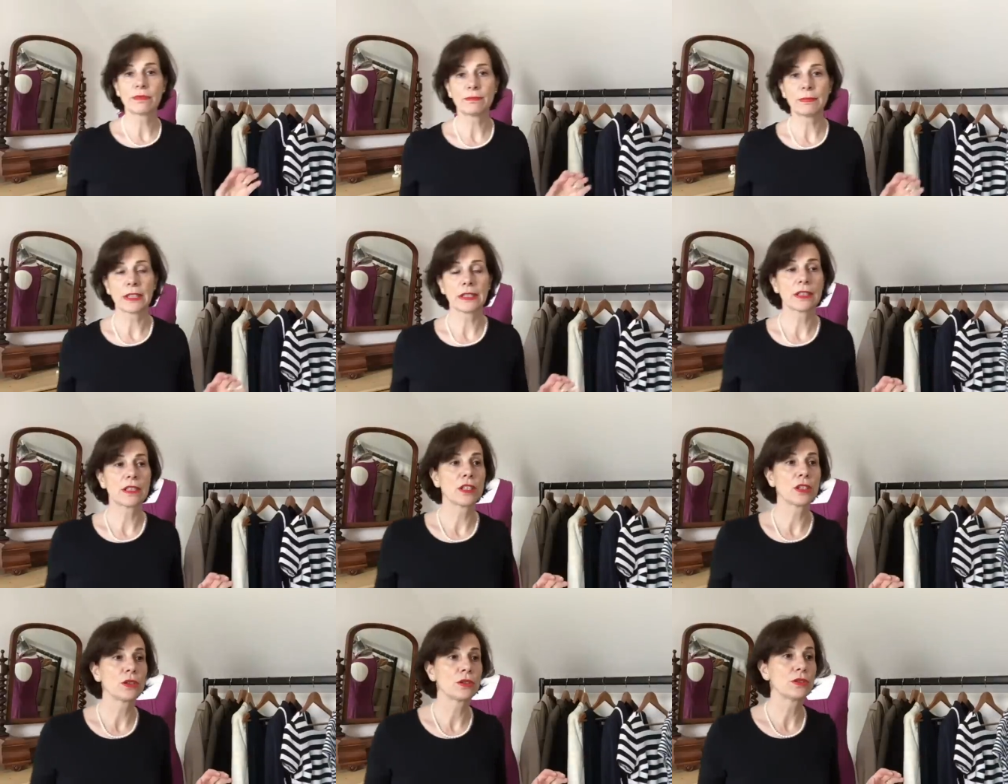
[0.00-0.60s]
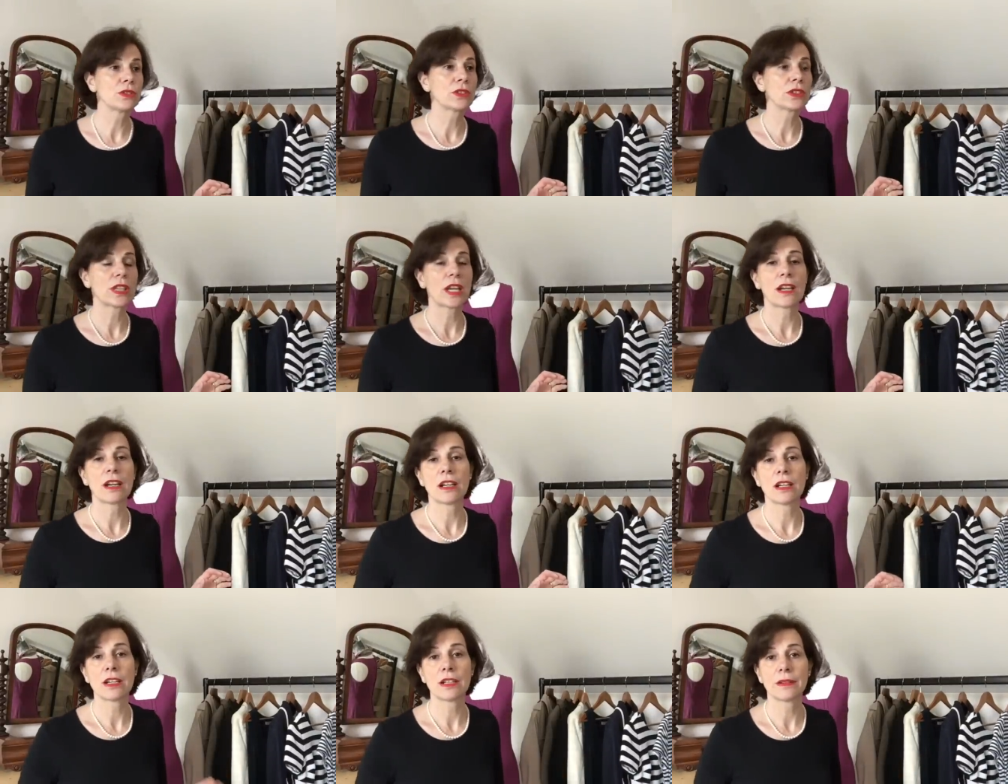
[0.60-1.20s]
of my clothes,
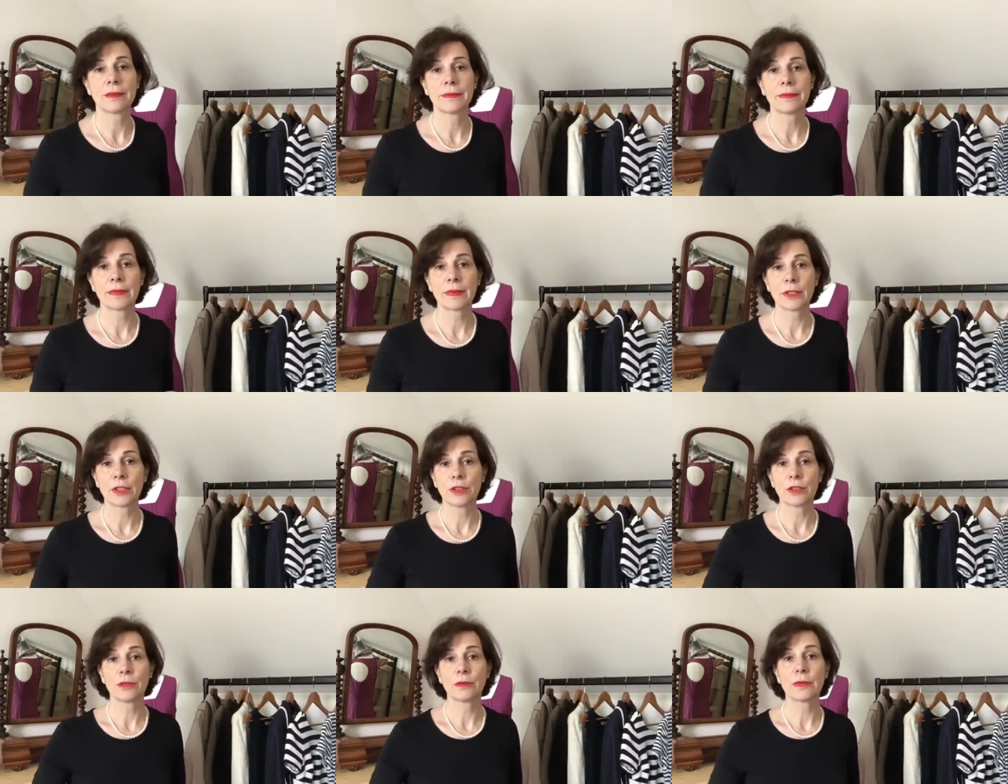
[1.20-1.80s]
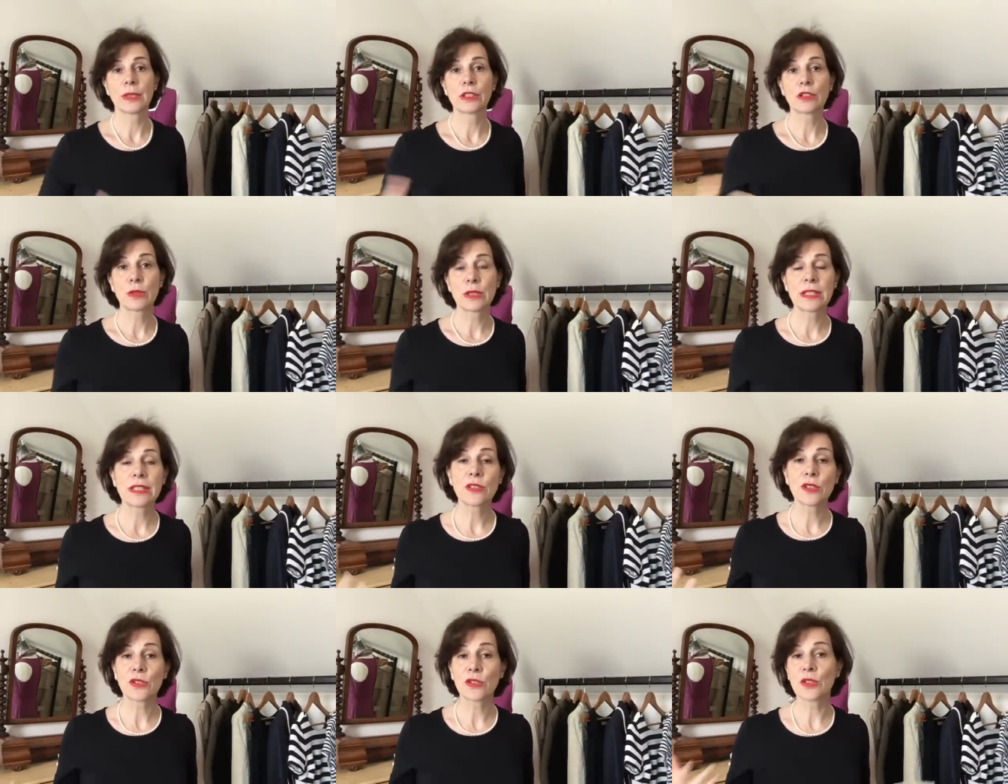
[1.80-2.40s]
are, uh, my
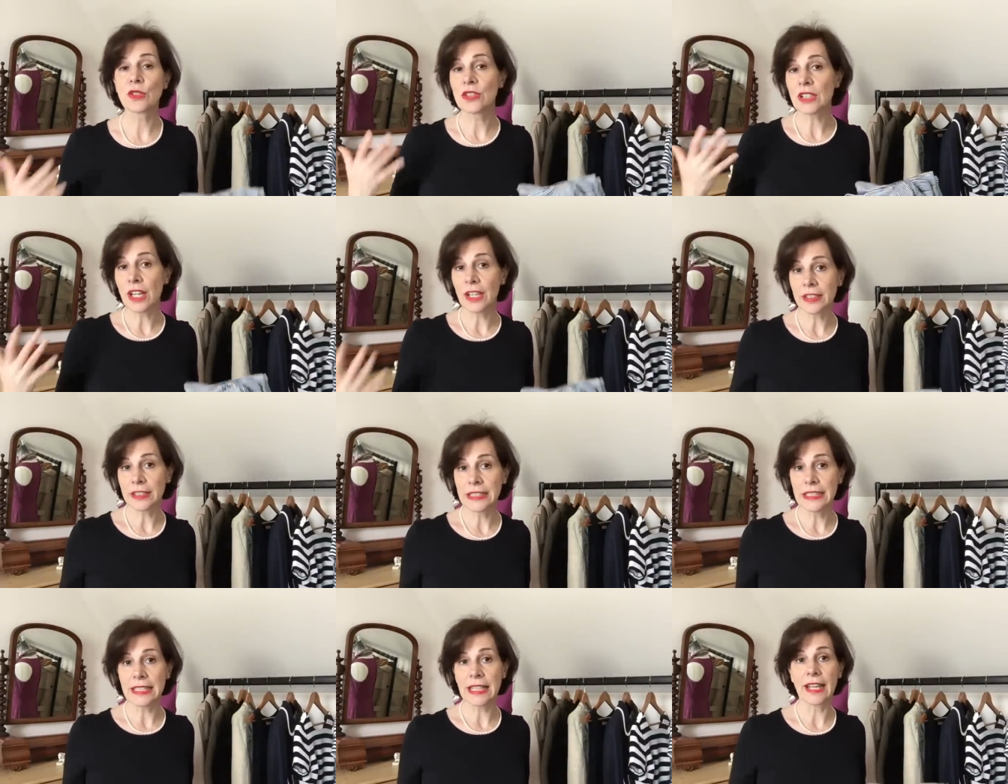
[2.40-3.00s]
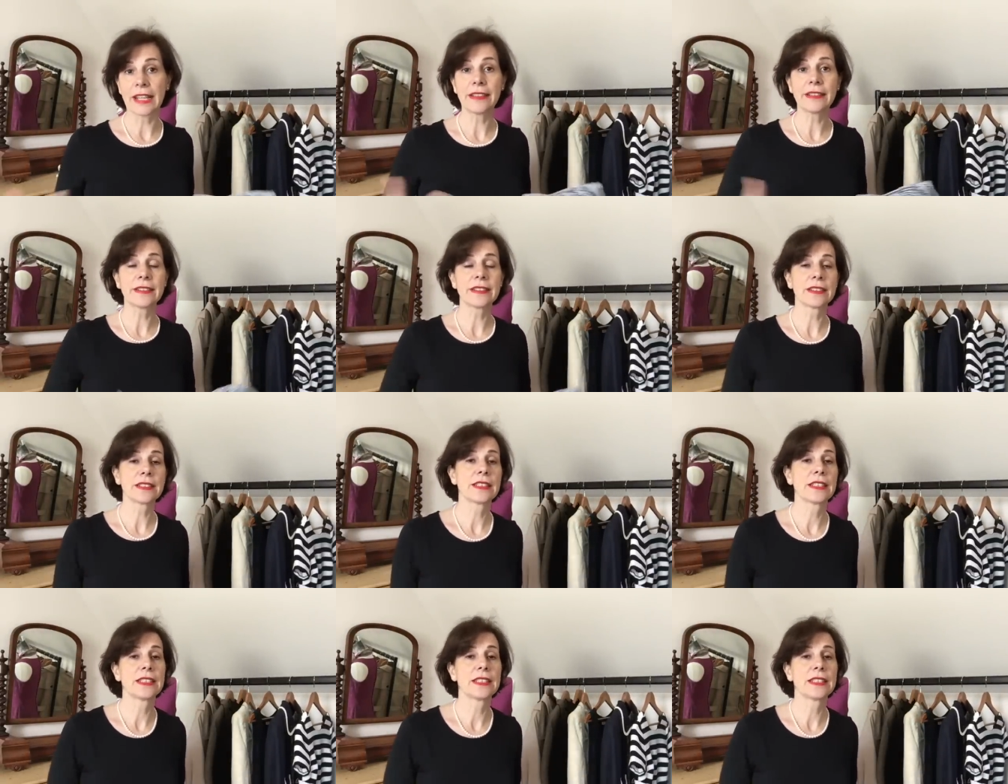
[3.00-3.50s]
dresses or skirts are knee length.